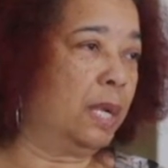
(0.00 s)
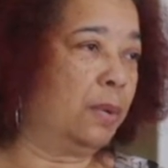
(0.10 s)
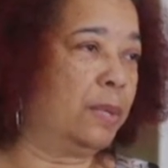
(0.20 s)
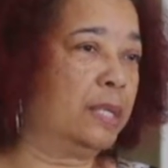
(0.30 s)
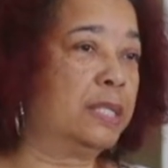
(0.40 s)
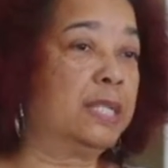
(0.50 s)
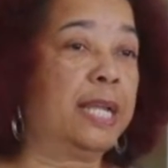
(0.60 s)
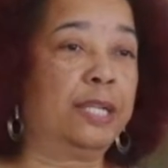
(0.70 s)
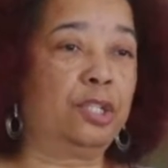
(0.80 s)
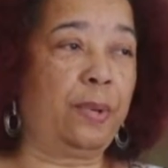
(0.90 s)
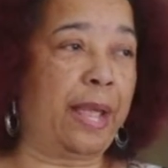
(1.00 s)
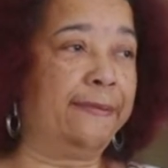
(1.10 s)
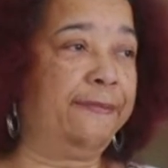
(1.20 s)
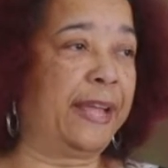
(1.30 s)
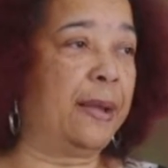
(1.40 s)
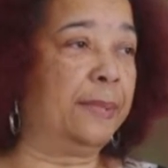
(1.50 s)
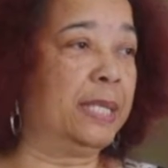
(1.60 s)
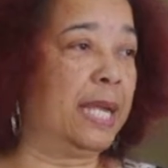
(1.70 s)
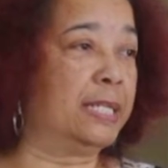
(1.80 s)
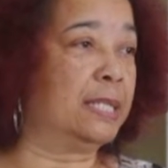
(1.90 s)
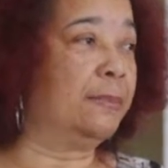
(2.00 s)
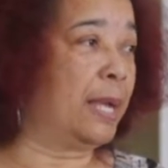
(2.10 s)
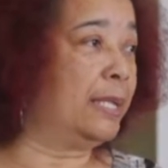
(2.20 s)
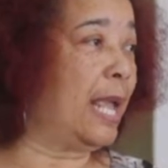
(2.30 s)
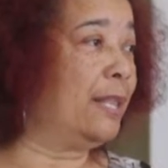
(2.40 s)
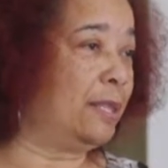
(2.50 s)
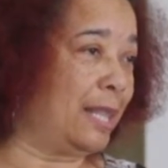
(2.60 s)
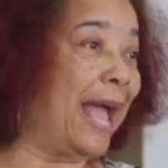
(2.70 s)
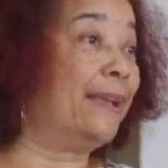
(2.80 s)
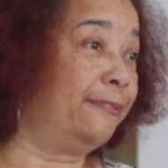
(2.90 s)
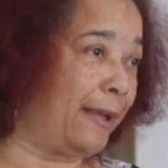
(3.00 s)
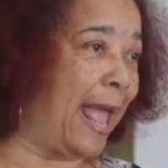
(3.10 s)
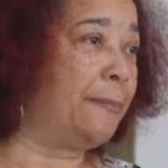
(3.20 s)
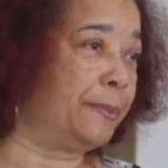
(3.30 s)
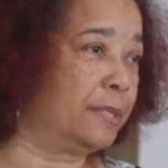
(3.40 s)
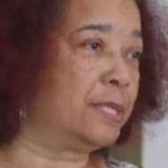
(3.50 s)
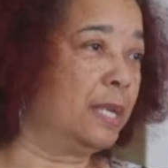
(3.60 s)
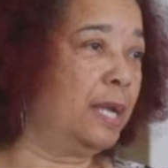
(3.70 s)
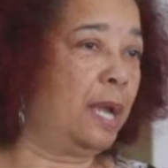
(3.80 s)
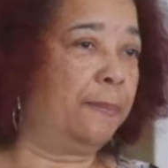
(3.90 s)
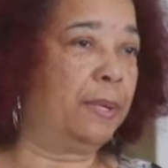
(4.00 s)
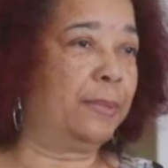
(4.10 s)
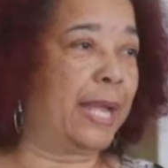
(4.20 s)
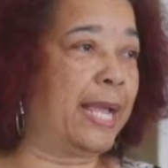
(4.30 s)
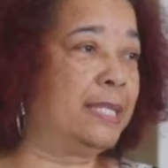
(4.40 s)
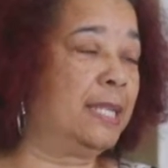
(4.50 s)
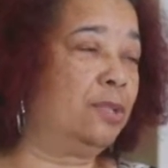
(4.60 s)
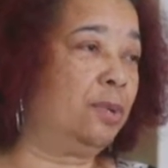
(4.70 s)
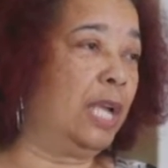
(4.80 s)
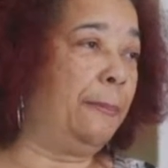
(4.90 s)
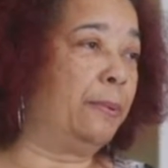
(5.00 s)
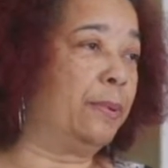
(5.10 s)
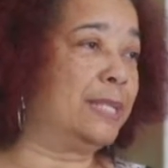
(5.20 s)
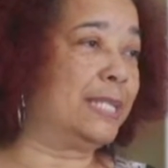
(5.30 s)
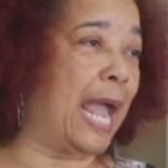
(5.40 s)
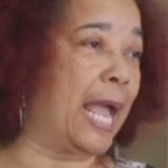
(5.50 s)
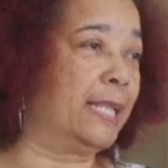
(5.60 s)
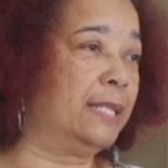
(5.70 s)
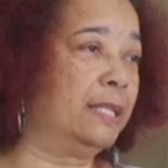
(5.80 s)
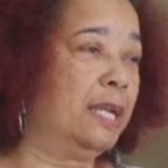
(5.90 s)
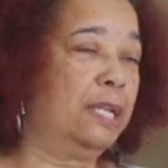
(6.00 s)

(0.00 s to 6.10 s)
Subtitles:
We understand that you have family and life happens, but we ask that you keep it on silent.